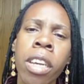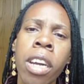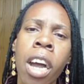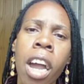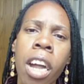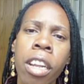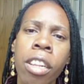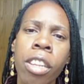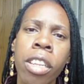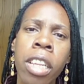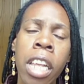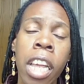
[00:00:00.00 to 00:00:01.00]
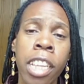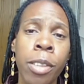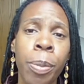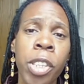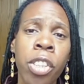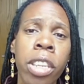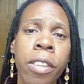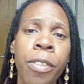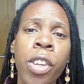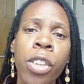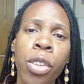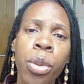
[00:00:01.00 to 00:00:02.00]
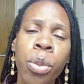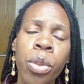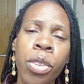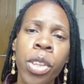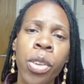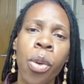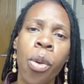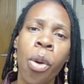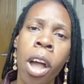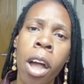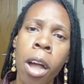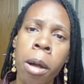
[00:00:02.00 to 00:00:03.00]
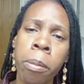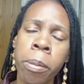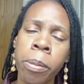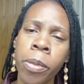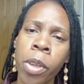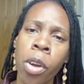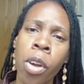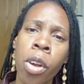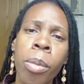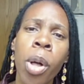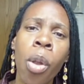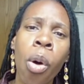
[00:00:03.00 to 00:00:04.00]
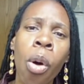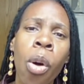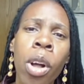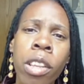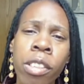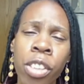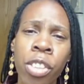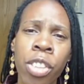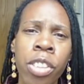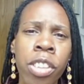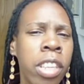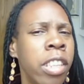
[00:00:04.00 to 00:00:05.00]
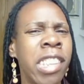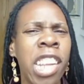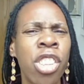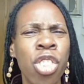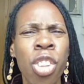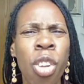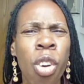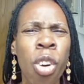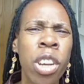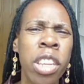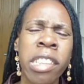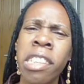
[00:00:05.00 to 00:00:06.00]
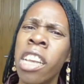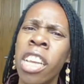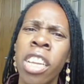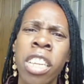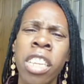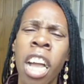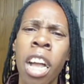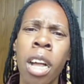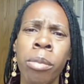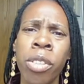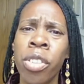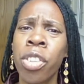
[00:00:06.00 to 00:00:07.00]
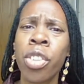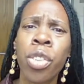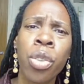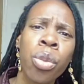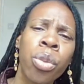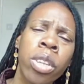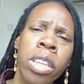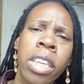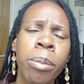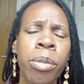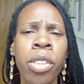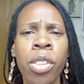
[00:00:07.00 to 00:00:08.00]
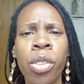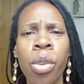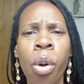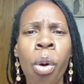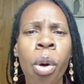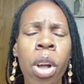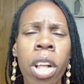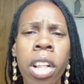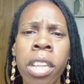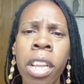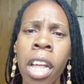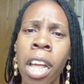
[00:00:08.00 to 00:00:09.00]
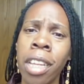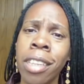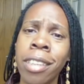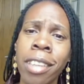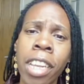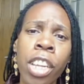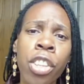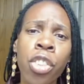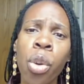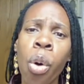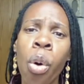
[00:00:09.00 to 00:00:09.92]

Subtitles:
gargle, especially if you're using herbal oils, such as essential oils, such as eucalyptus oil, sage